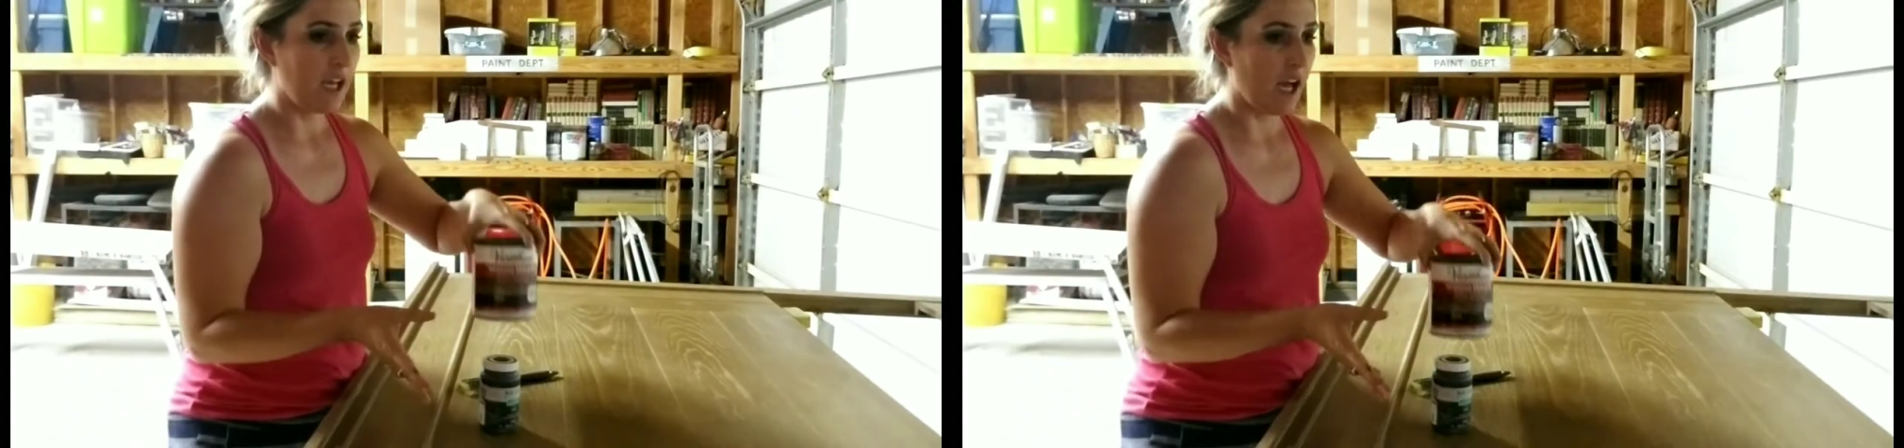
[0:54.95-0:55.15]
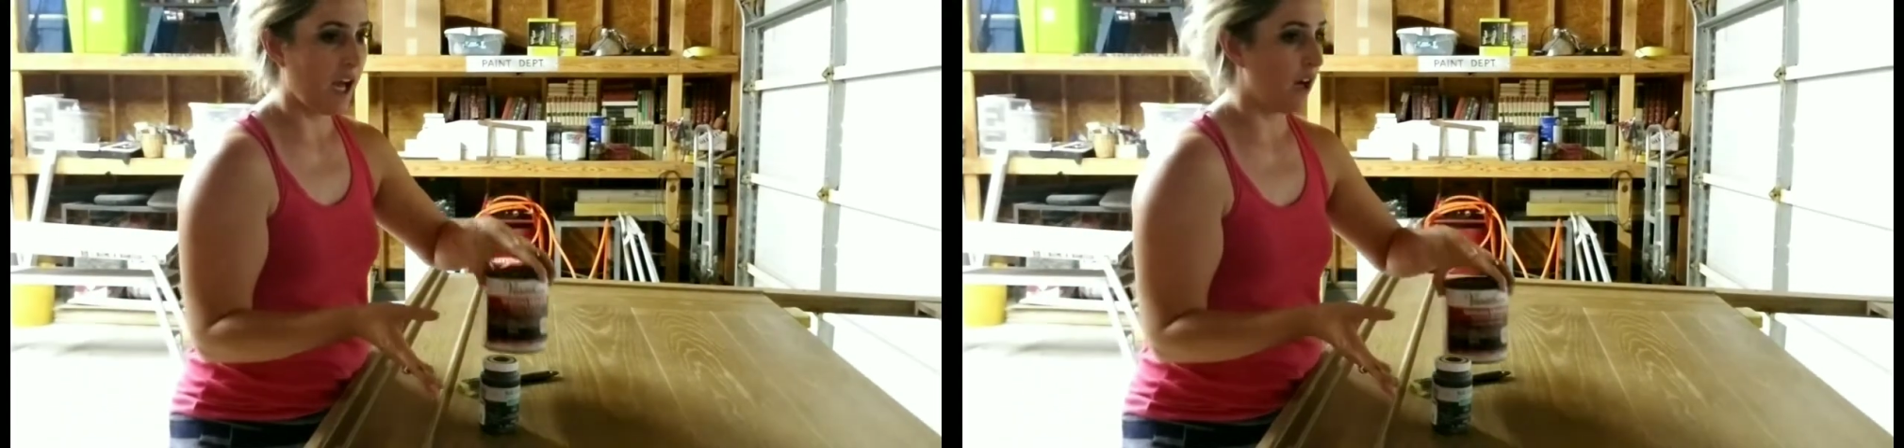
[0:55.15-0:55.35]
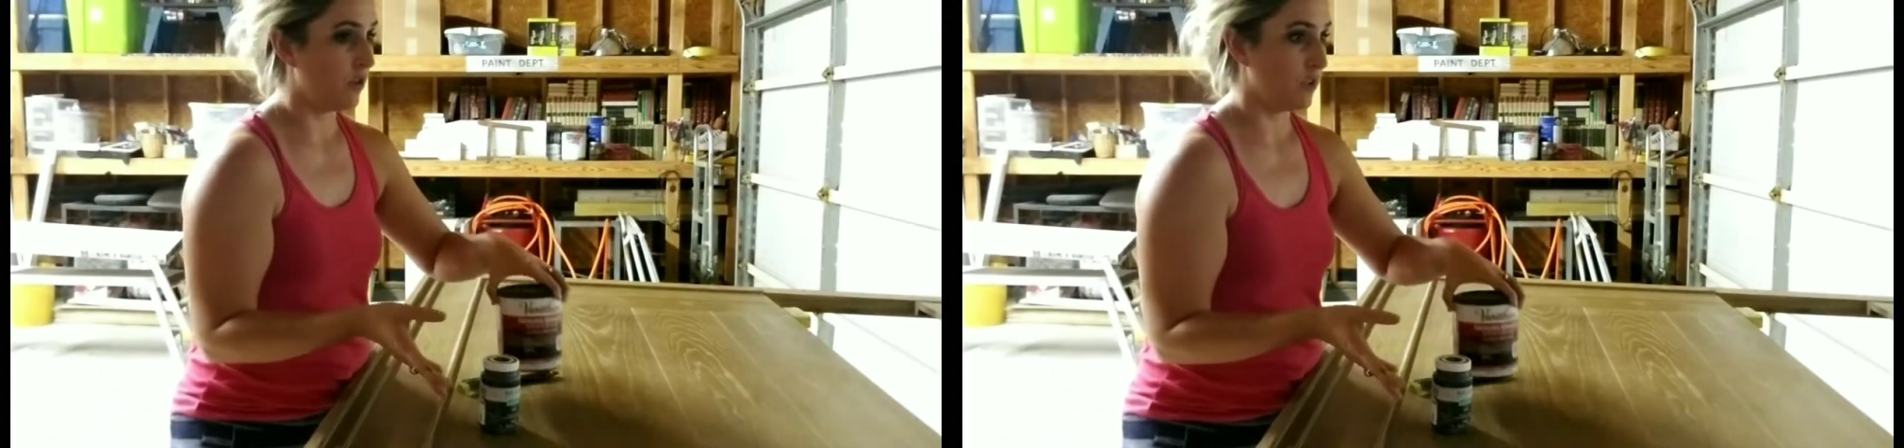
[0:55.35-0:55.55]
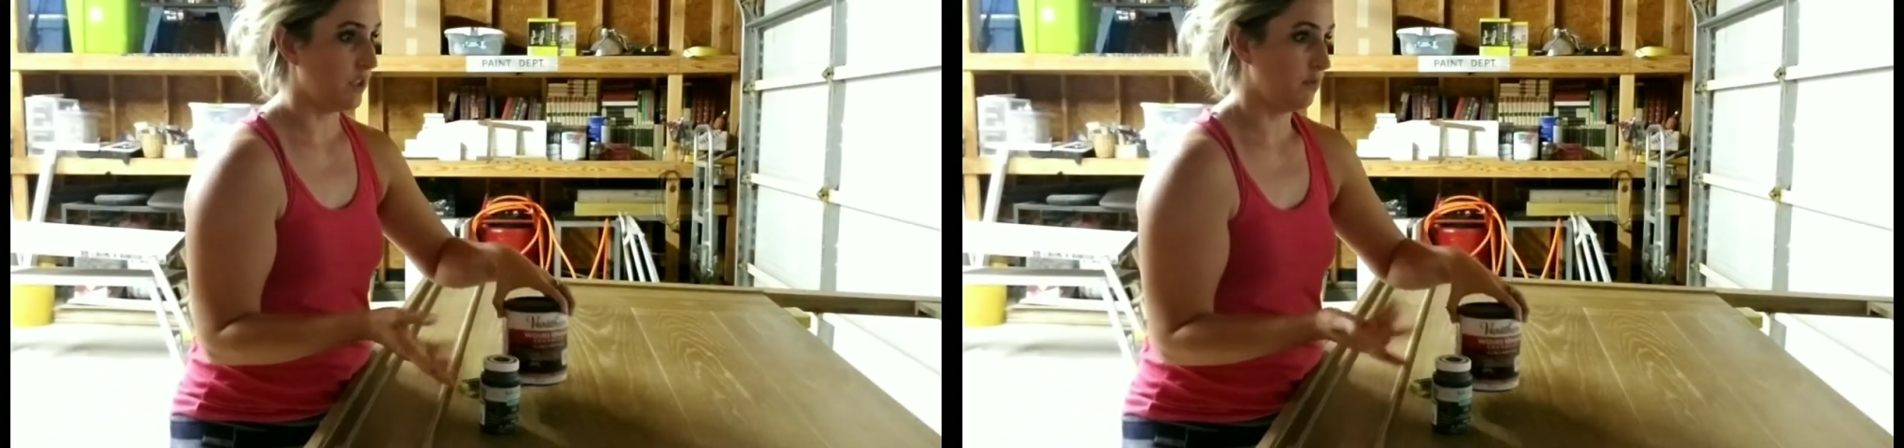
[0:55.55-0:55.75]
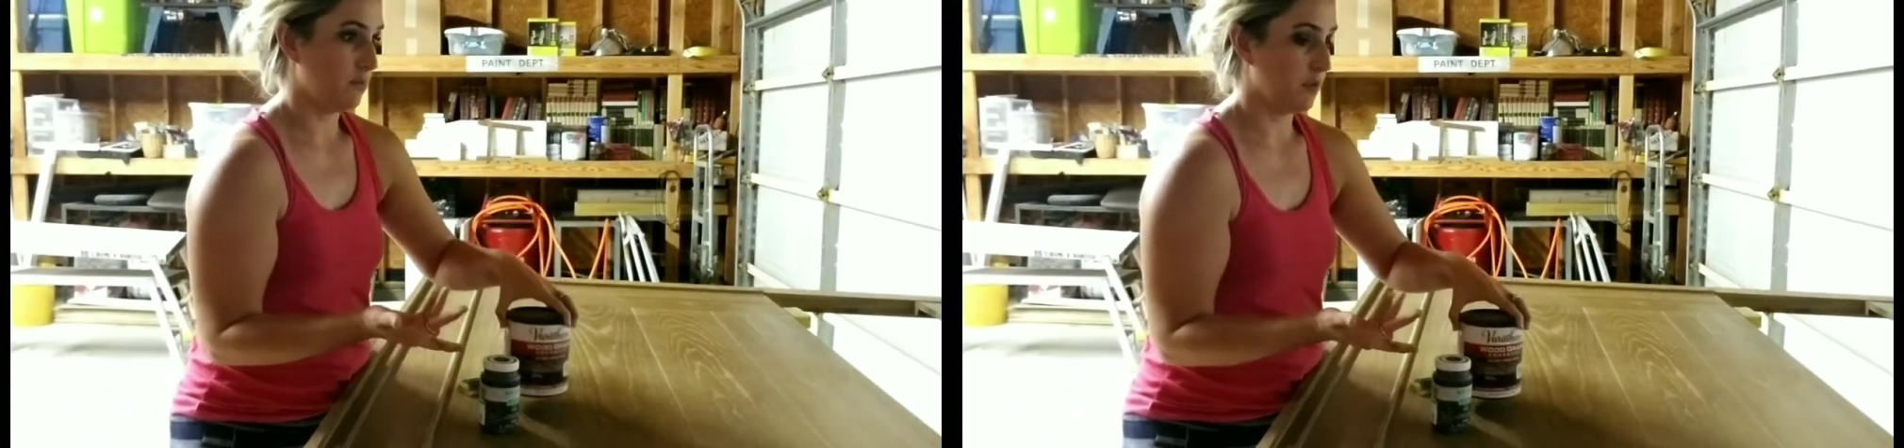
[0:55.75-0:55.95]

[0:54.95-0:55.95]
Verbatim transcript: how it